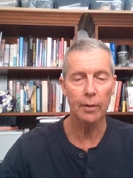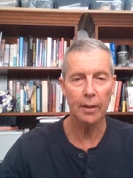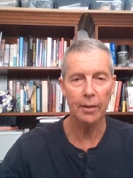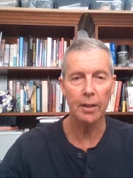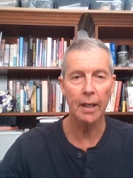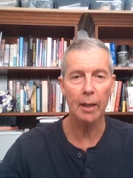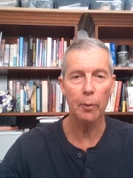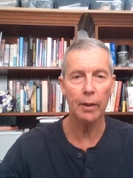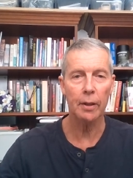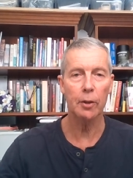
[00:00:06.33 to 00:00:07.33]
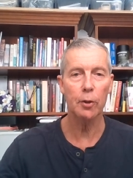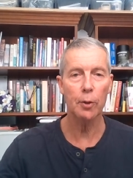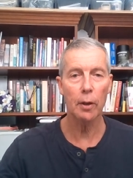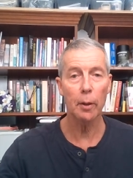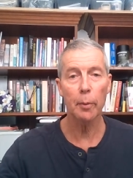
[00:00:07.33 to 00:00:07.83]
and today we're going to do
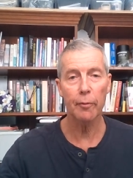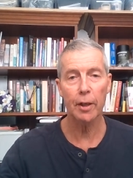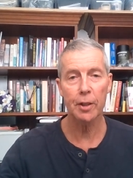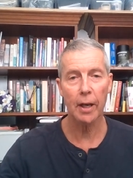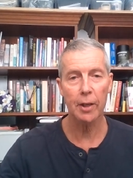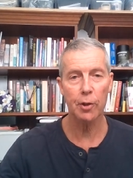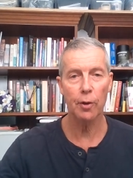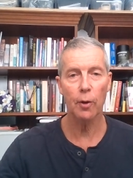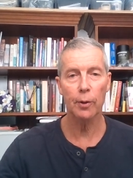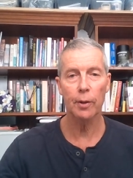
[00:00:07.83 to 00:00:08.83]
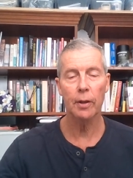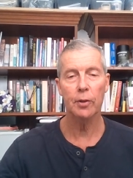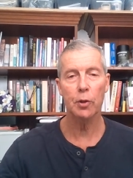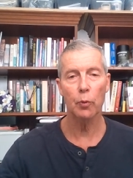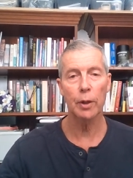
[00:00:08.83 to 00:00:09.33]
a little bit of education on
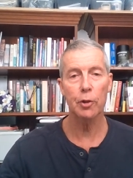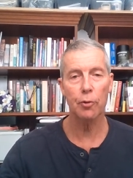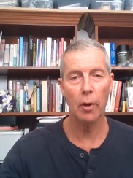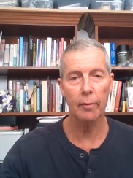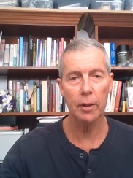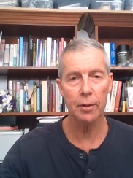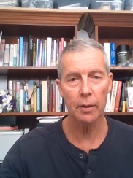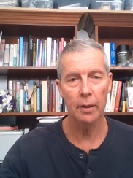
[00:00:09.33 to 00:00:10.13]
syringe drivers,